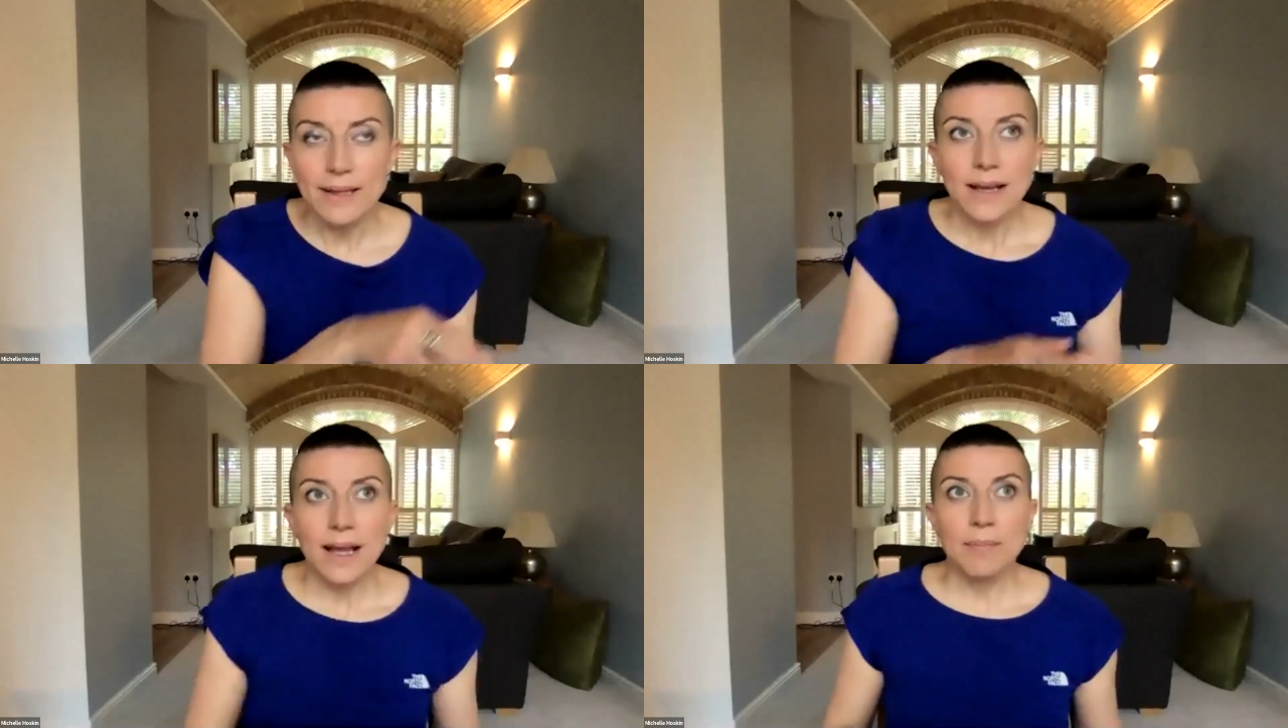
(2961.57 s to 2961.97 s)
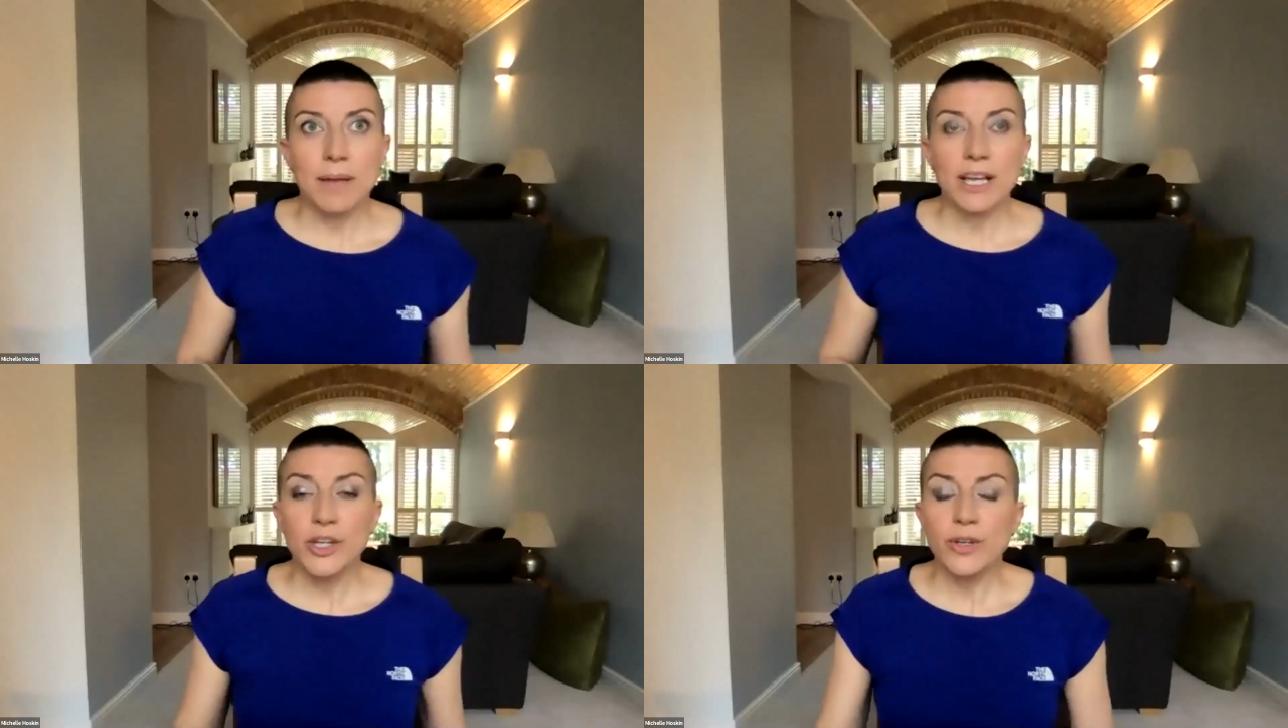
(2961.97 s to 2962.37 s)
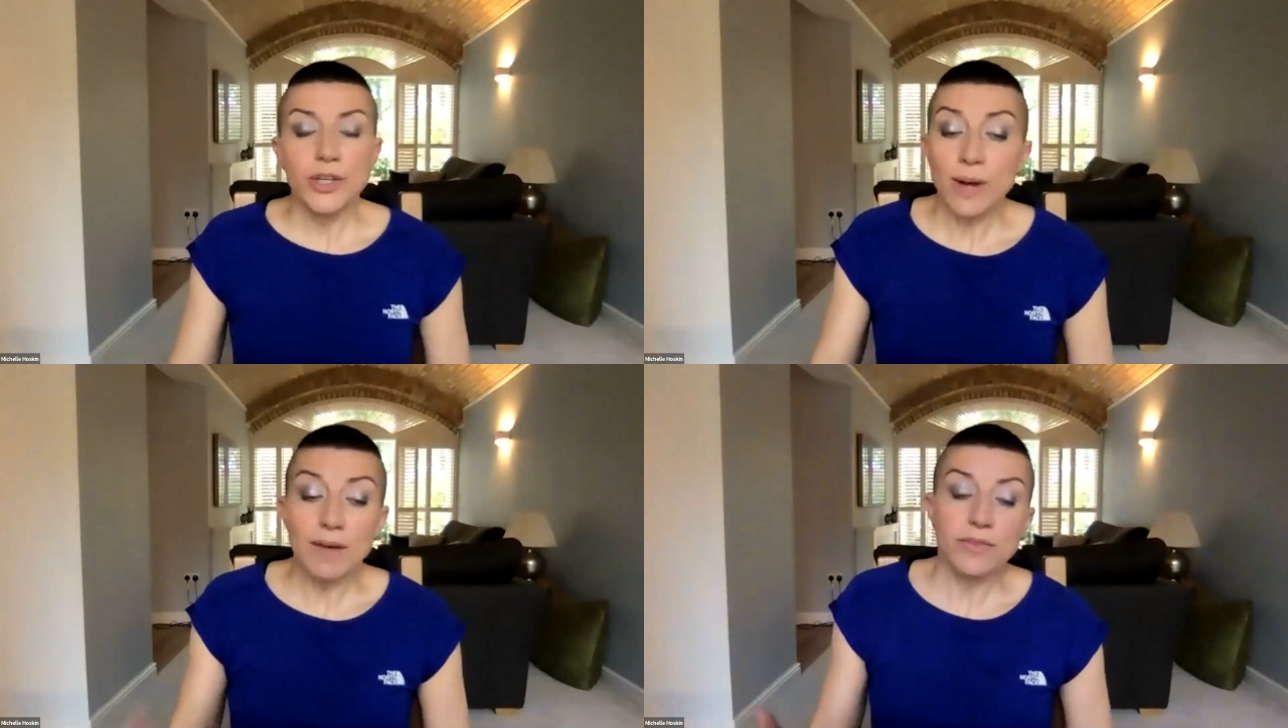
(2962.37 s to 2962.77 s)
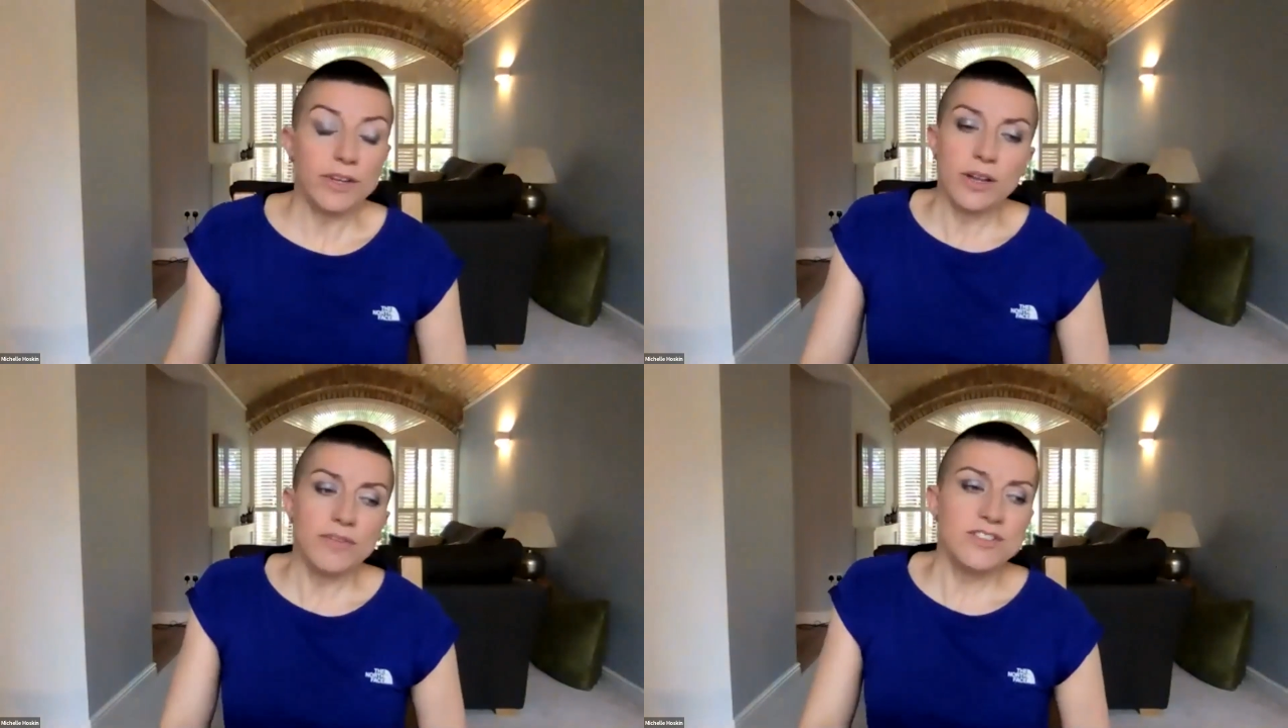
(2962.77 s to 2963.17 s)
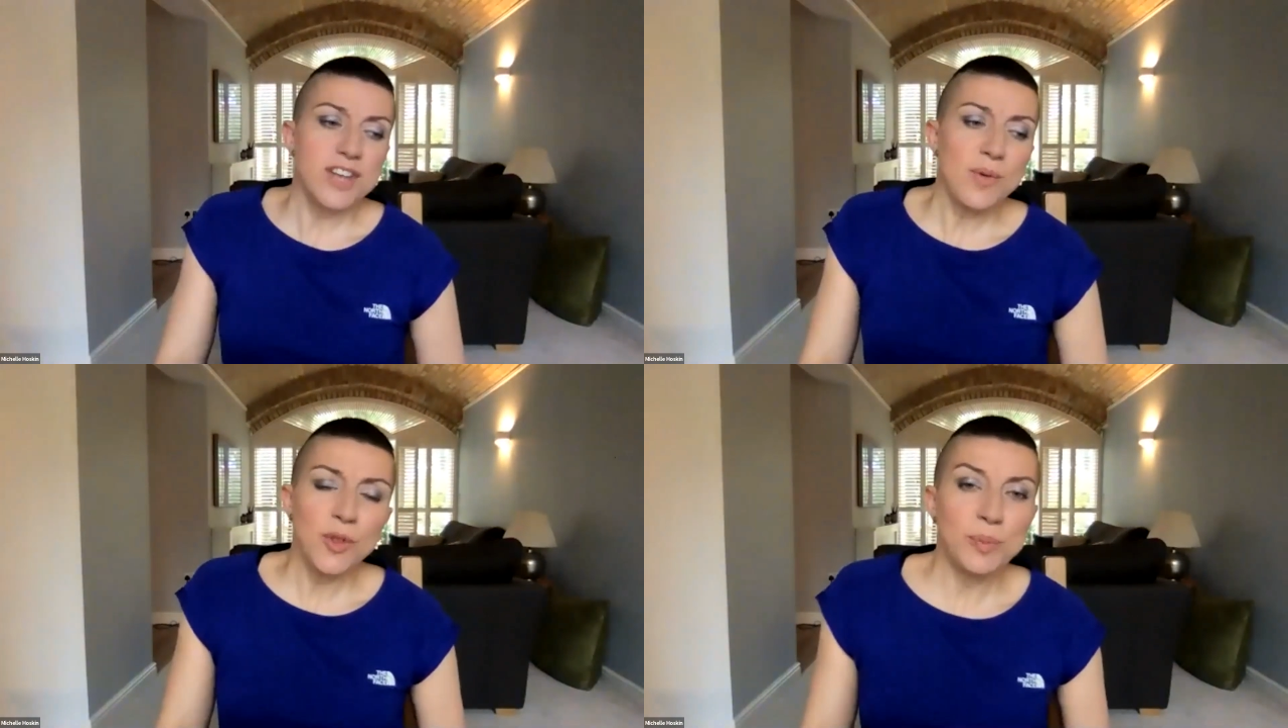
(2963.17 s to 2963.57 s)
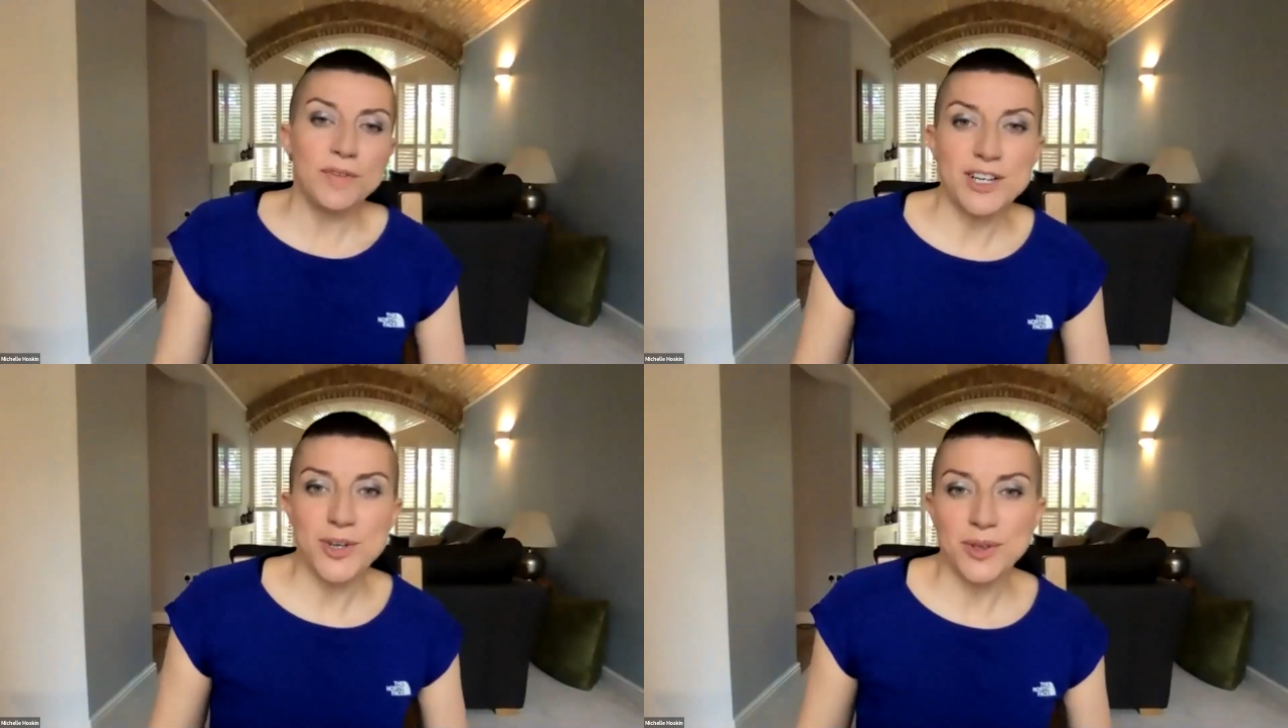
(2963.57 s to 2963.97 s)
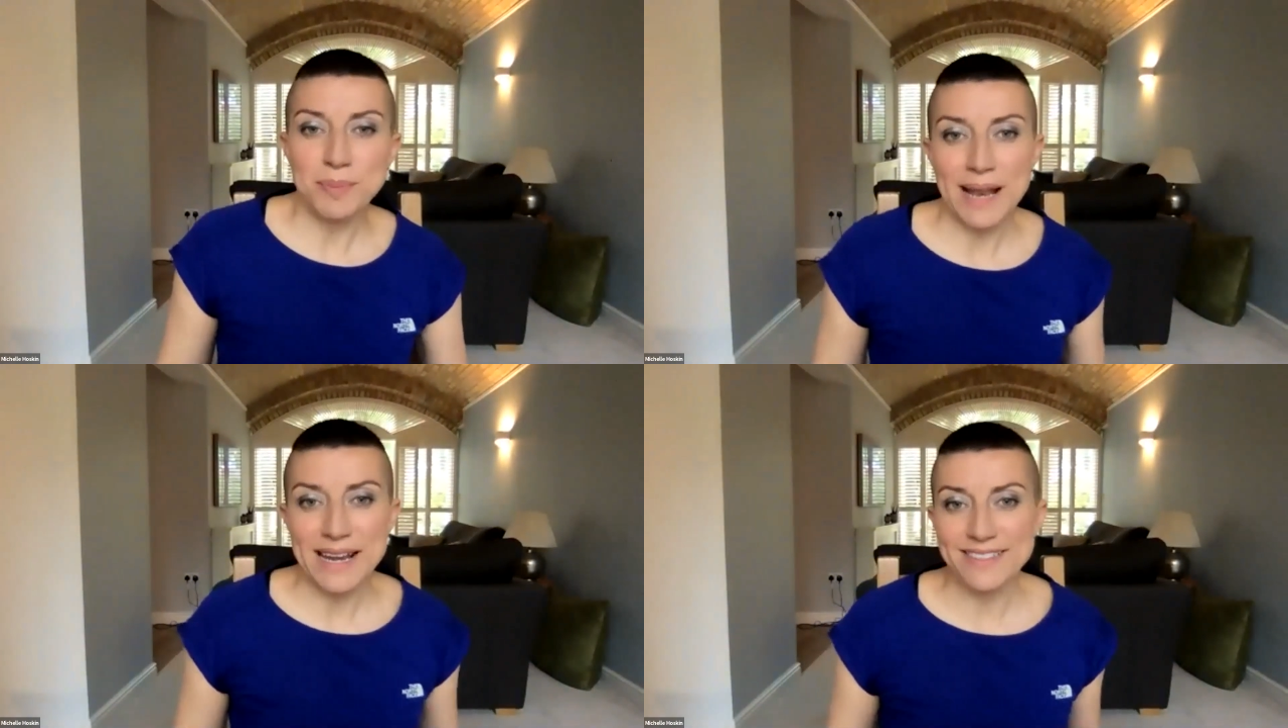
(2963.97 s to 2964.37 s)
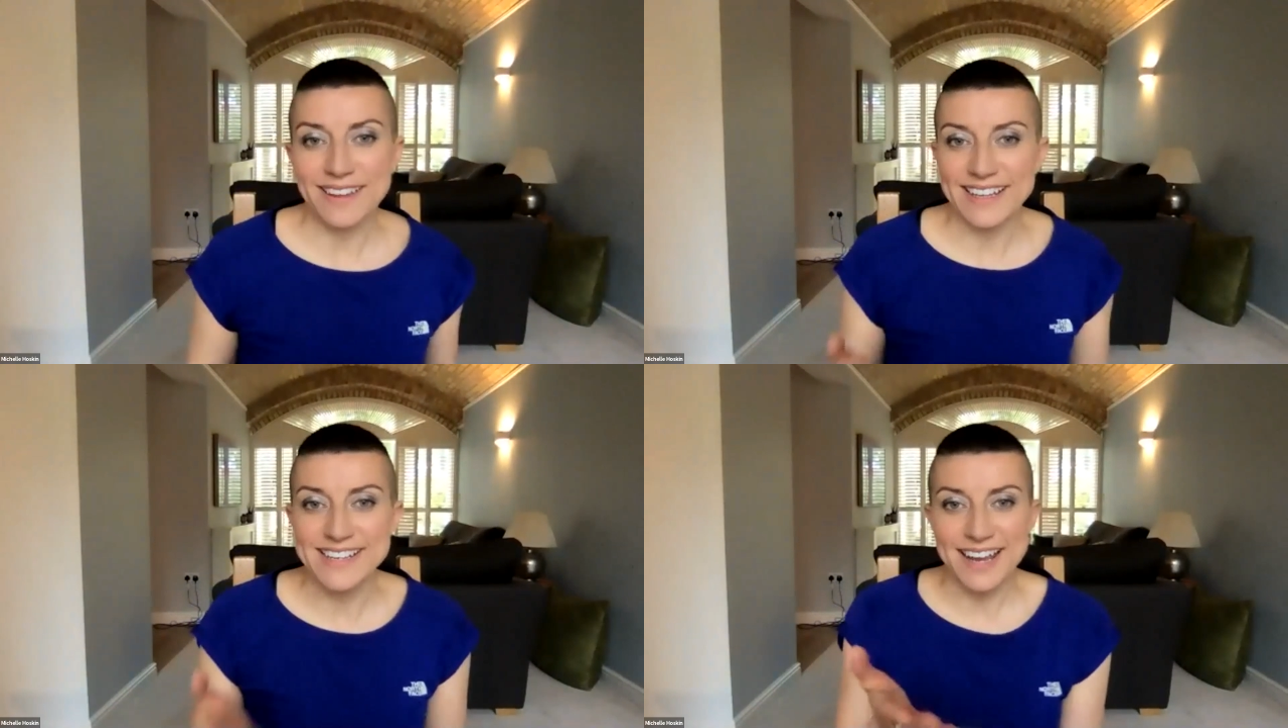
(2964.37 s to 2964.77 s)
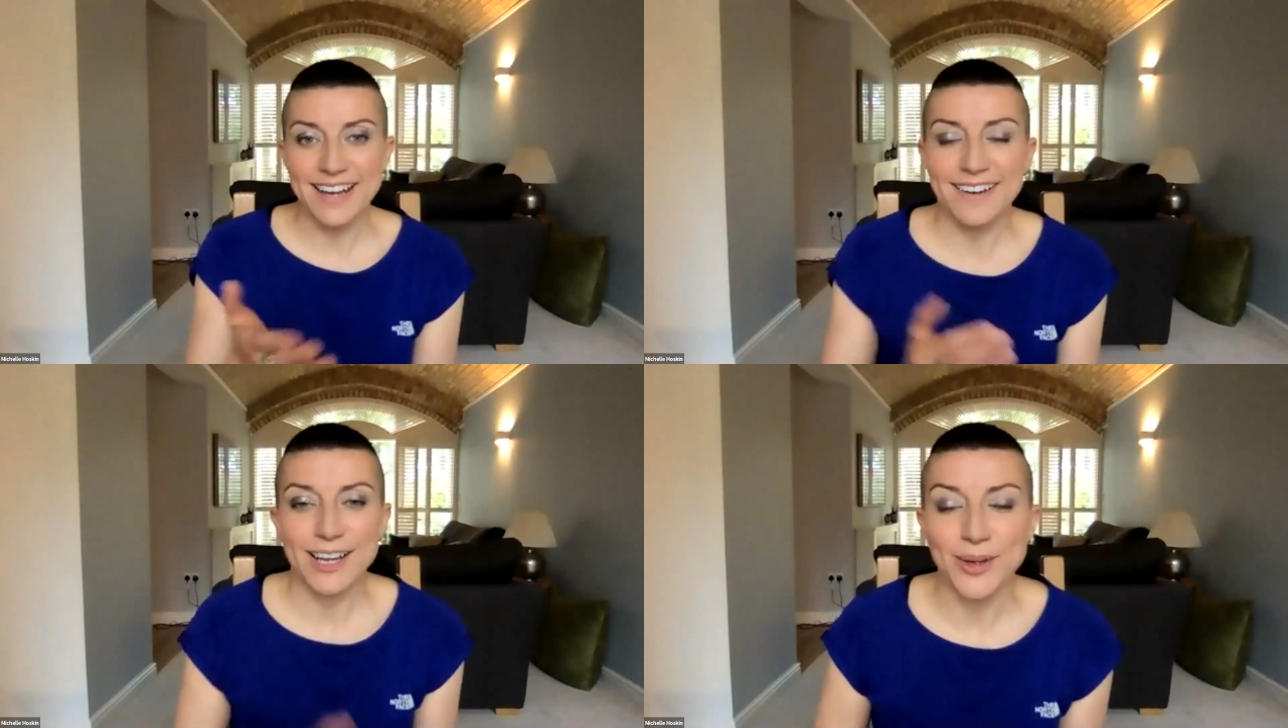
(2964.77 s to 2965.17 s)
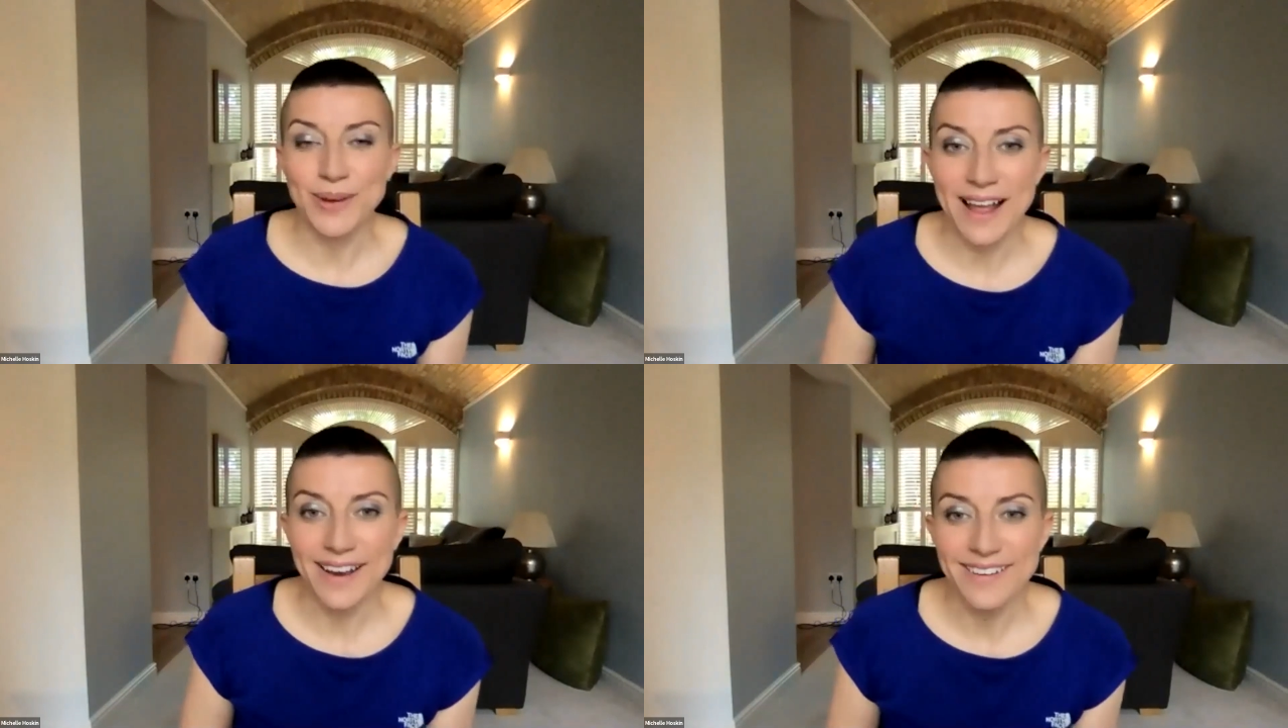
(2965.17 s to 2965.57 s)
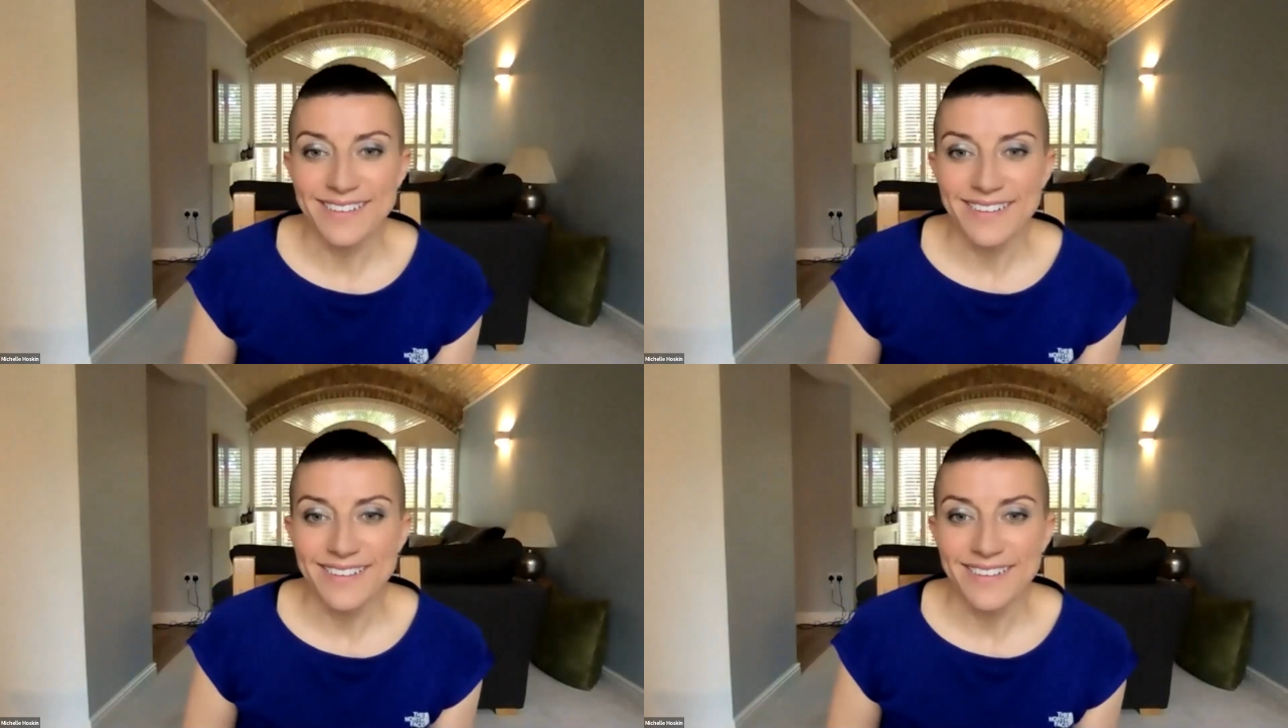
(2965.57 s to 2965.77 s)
And you have, you know, there's no other profession on the planet that can dig like you can.